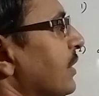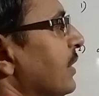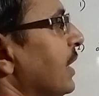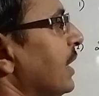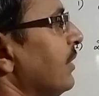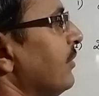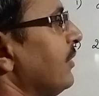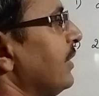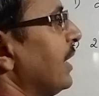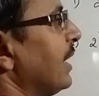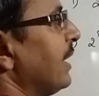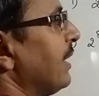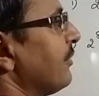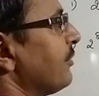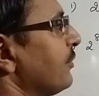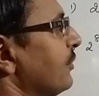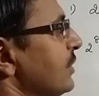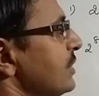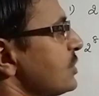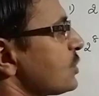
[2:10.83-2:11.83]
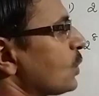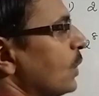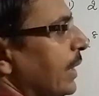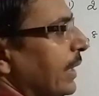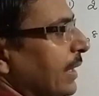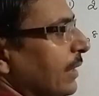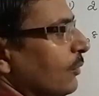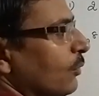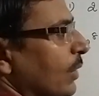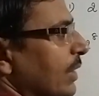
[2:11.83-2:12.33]
then we are left with
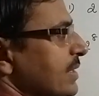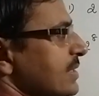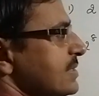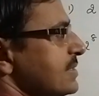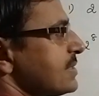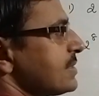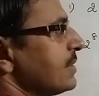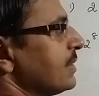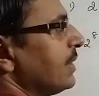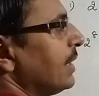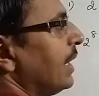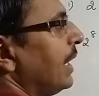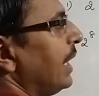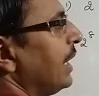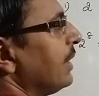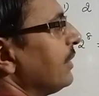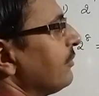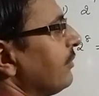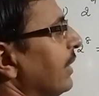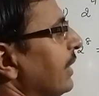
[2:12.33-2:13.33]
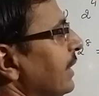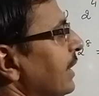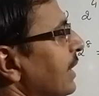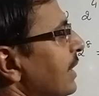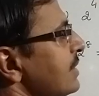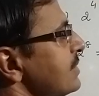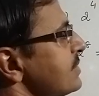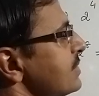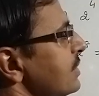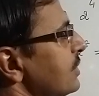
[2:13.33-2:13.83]
squaring once, and final
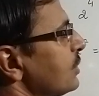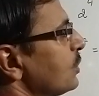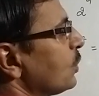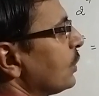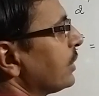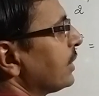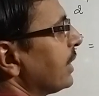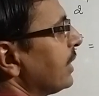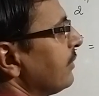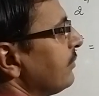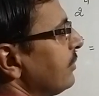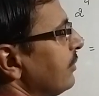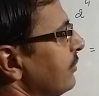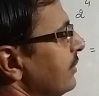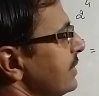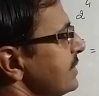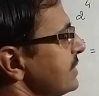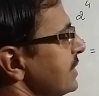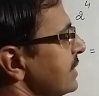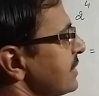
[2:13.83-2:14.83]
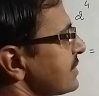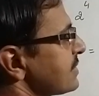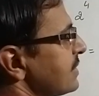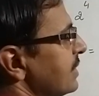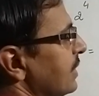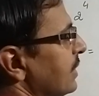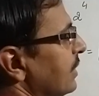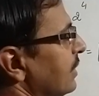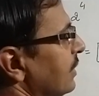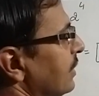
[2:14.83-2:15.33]
answer 256,